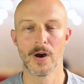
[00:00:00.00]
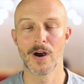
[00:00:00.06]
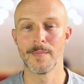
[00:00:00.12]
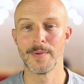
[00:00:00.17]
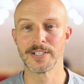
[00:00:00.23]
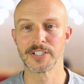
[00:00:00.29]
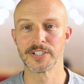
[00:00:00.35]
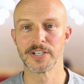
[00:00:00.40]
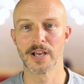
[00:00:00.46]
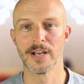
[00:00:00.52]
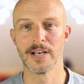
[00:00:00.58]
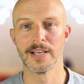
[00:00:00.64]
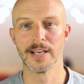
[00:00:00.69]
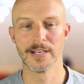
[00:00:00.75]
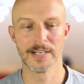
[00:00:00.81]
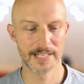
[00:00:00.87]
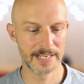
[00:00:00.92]
I mentioned
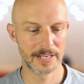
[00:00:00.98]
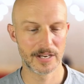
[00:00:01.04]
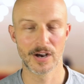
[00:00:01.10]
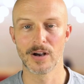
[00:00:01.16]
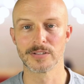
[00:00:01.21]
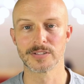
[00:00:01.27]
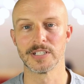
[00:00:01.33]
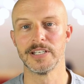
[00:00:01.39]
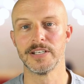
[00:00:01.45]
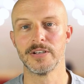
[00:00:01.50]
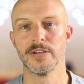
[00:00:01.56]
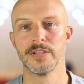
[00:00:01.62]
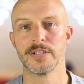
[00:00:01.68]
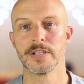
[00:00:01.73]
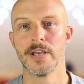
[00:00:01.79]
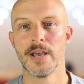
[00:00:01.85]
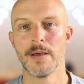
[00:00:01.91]
earlier Lee Carsley
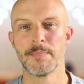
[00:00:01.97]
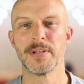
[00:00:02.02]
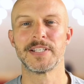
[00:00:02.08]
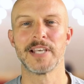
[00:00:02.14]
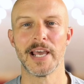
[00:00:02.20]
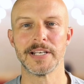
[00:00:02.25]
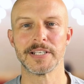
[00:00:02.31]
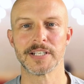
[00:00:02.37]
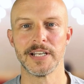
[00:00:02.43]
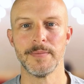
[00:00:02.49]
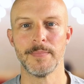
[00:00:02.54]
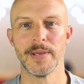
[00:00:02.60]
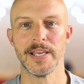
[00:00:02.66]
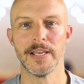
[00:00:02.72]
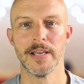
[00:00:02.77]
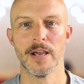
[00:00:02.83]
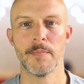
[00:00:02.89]
could potentially
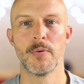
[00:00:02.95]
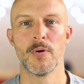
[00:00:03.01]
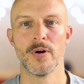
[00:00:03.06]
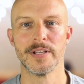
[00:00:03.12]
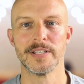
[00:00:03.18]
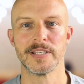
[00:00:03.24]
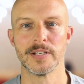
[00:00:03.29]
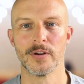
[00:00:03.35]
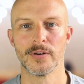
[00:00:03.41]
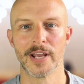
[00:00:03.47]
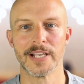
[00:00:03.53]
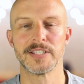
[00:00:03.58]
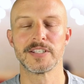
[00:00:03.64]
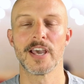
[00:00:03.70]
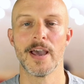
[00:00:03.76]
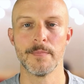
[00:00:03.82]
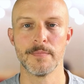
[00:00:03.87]
be appointed on a
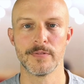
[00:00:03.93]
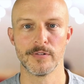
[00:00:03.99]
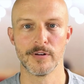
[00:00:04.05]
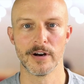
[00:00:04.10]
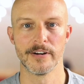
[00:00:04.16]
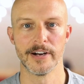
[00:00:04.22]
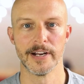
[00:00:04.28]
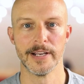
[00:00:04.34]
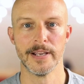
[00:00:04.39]
temporary